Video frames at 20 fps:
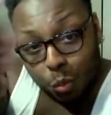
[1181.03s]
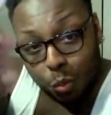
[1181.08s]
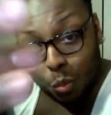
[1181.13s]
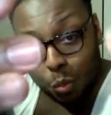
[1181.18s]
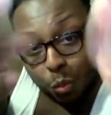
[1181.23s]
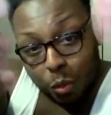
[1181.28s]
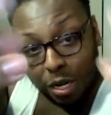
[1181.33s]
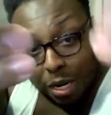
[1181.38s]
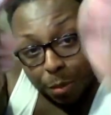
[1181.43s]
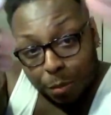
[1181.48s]

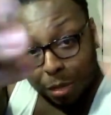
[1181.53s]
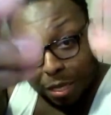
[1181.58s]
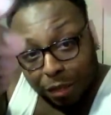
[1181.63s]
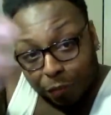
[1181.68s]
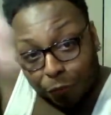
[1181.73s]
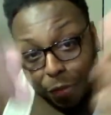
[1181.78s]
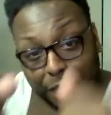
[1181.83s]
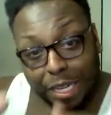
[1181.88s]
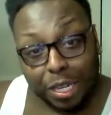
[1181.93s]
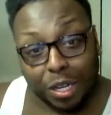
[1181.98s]
when the
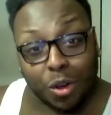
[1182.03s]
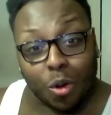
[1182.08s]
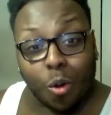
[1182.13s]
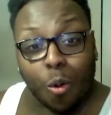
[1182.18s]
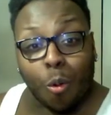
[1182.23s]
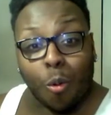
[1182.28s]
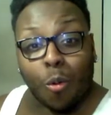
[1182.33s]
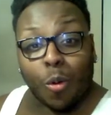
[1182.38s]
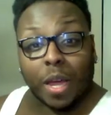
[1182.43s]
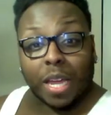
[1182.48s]
motherfucking
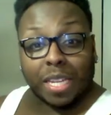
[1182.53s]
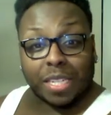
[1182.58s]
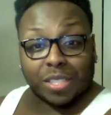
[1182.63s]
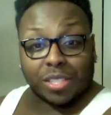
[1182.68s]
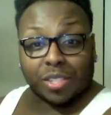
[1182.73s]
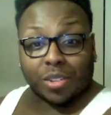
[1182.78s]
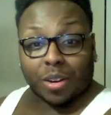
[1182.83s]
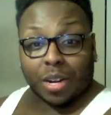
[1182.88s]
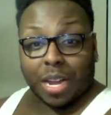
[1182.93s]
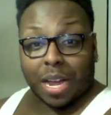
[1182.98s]

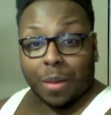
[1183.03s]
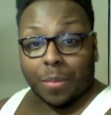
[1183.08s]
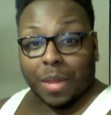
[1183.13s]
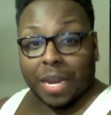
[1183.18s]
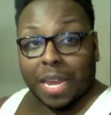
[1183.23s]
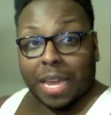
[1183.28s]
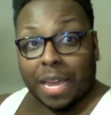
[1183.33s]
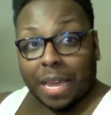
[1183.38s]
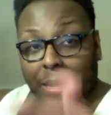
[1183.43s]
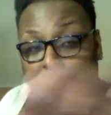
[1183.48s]
coins are coming
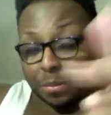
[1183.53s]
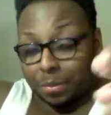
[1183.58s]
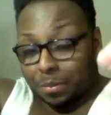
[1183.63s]
in.